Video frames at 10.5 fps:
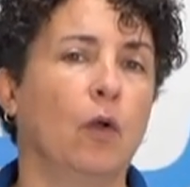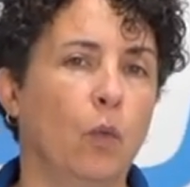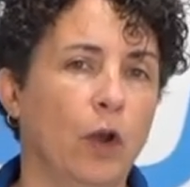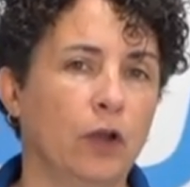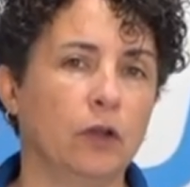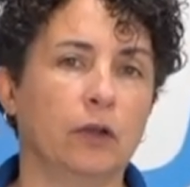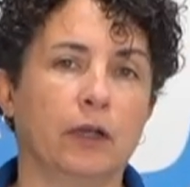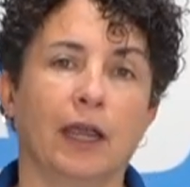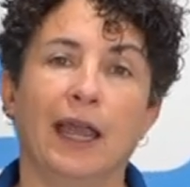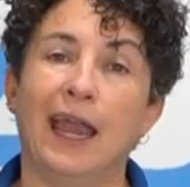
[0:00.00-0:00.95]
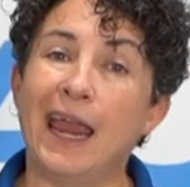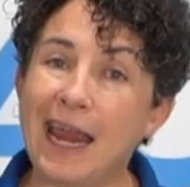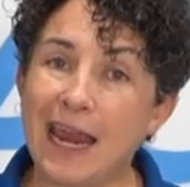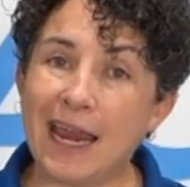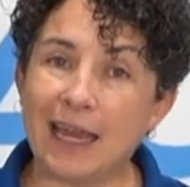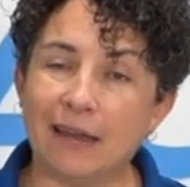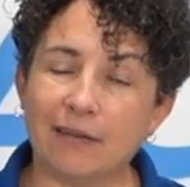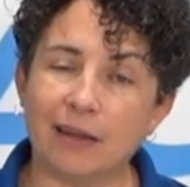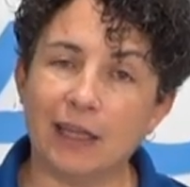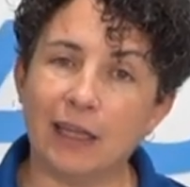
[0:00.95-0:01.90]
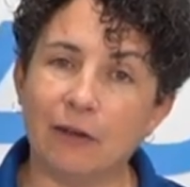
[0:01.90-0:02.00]
where to look, and
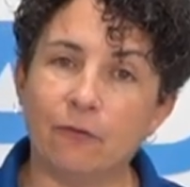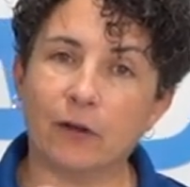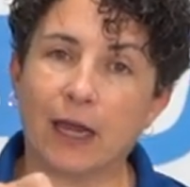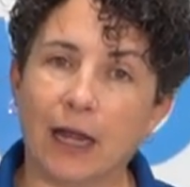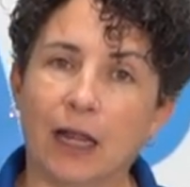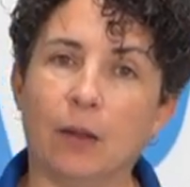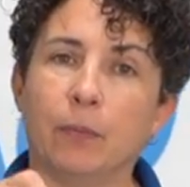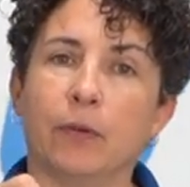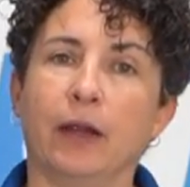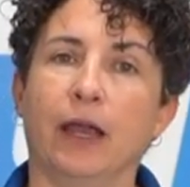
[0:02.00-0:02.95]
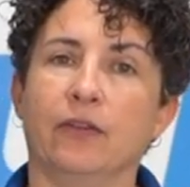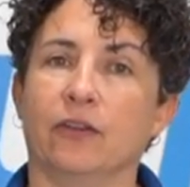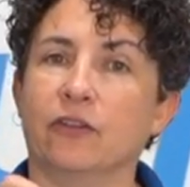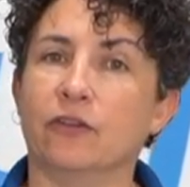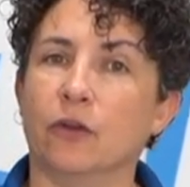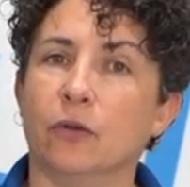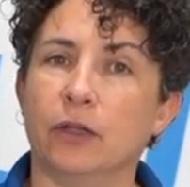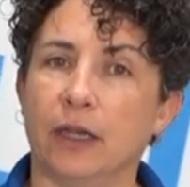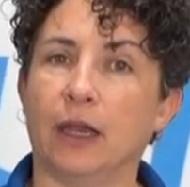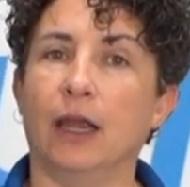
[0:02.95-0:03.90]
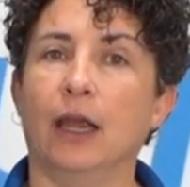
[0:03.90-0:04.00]
if a caliper has a slow
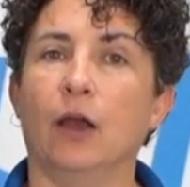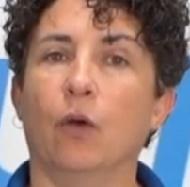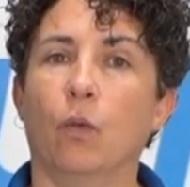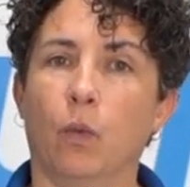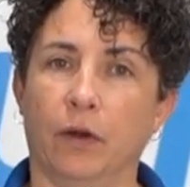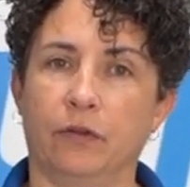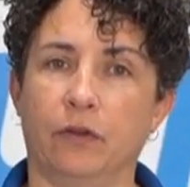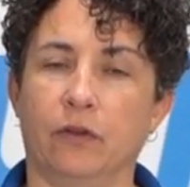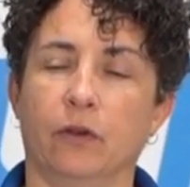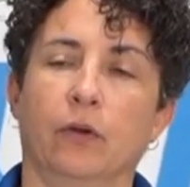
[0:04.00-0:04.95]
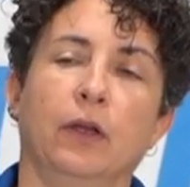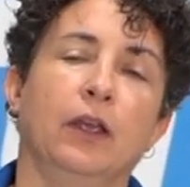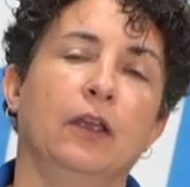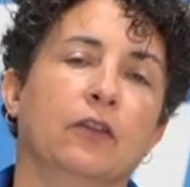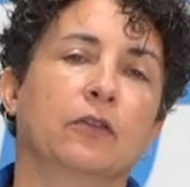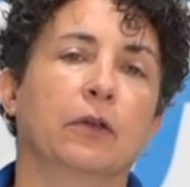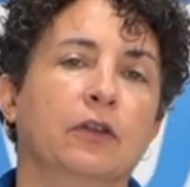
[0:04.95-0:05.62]
leak, what to do. So I